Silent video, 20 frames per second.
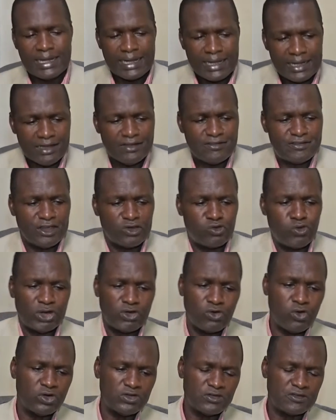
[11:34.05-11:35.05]
Listen to
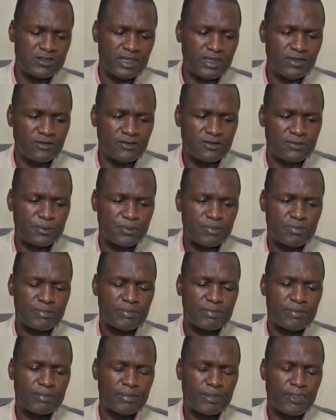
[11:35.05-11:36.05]
what God says.
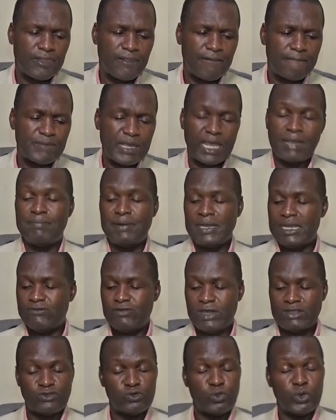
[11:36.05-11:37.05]
I
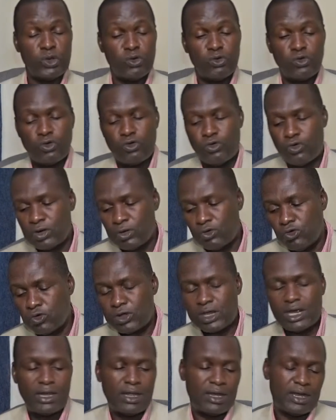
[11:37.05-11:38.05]
believe as we
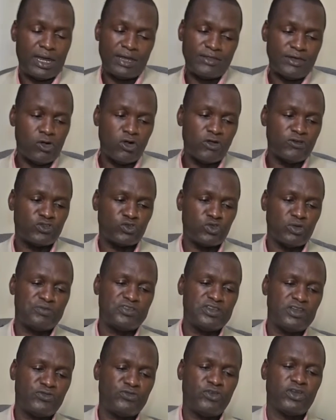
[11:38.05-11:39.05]
look at the whole of
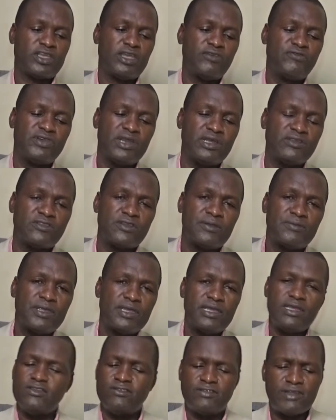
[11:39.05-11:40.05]
scriptures, forgiveness
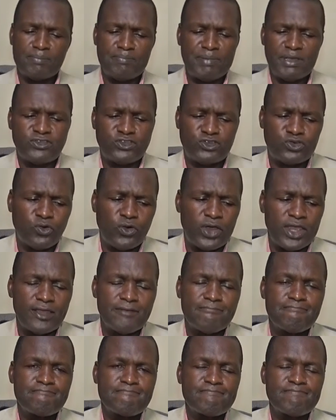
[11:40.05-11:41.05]
is the best way
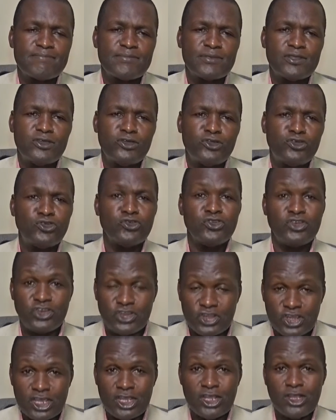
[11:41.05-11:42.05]
to
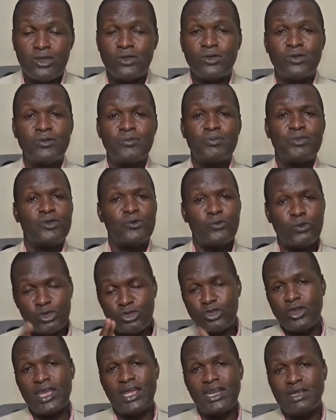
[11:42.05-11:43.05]
deal with
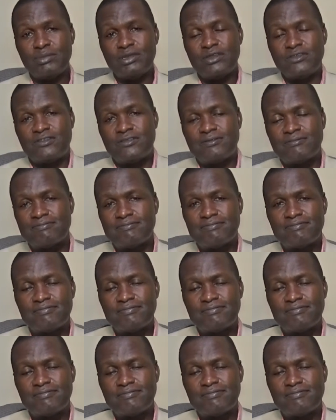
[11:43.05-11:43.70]
your enemies.